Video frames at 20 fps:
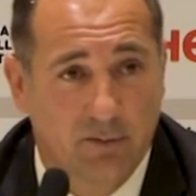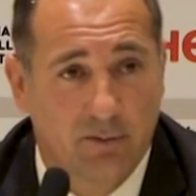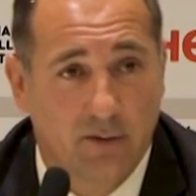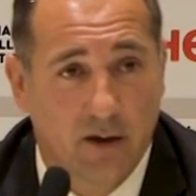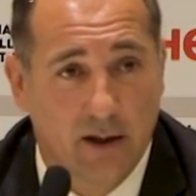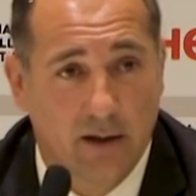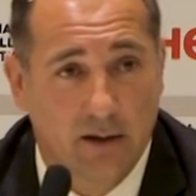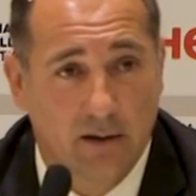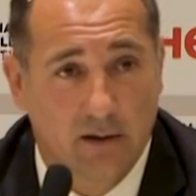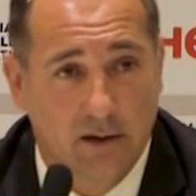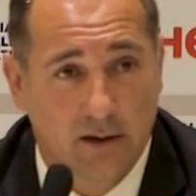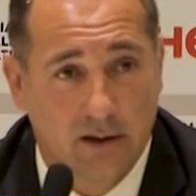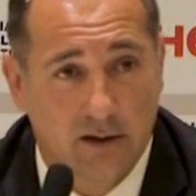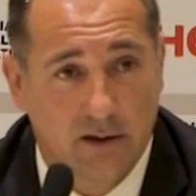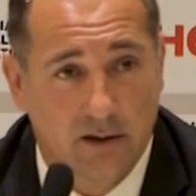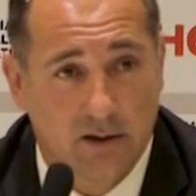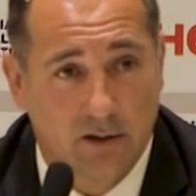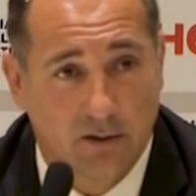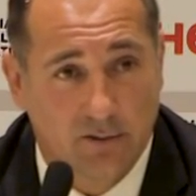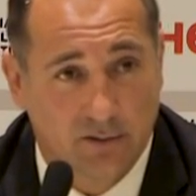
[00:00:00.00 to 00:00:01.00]
final
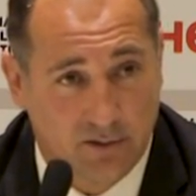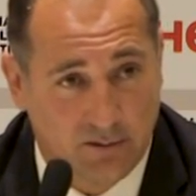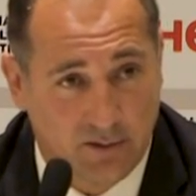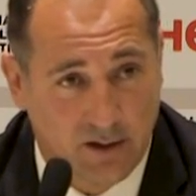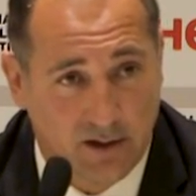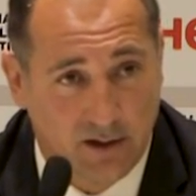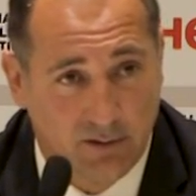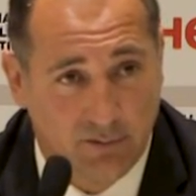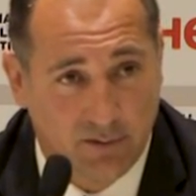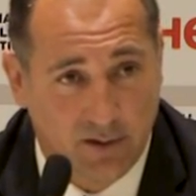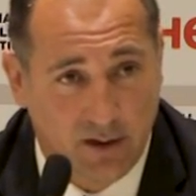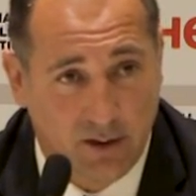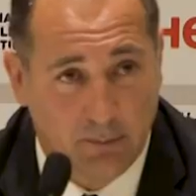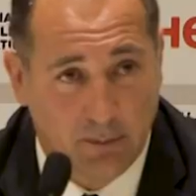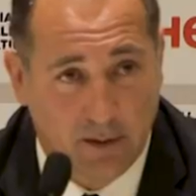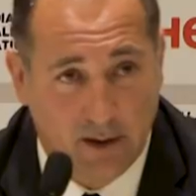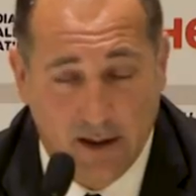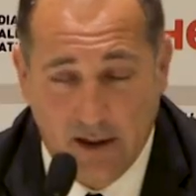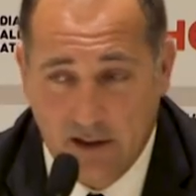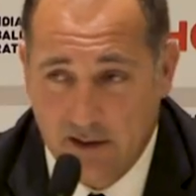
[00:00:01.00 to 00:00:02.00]
list of 23
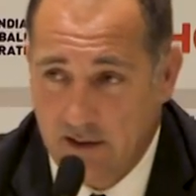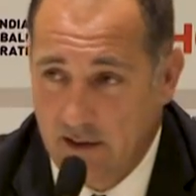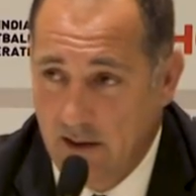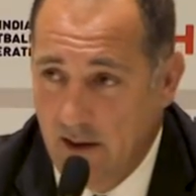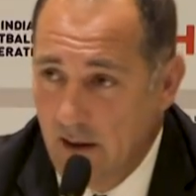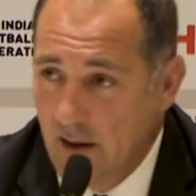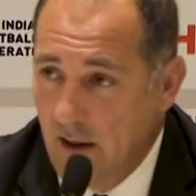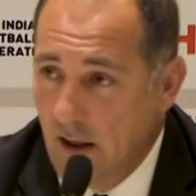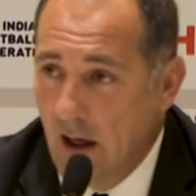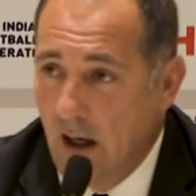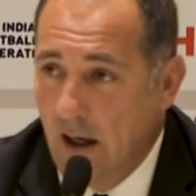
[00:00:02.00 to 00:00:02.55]
players.